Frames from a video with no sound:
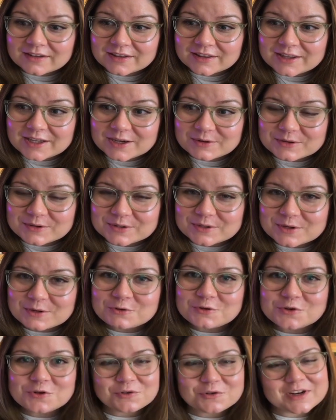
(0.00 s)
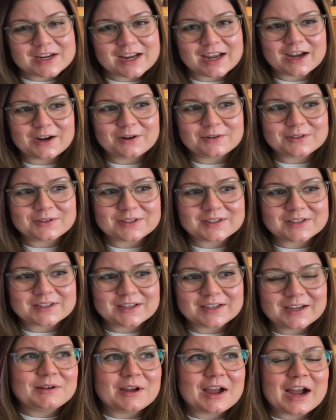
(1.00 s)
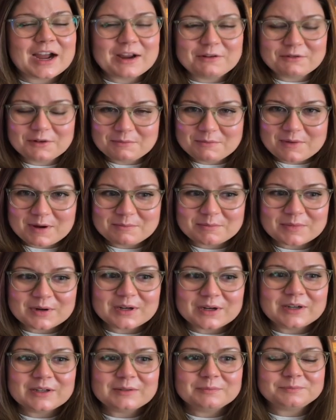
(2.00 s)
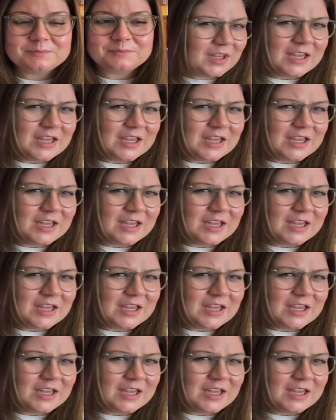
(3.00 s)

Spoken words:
there was no treehouse. I remember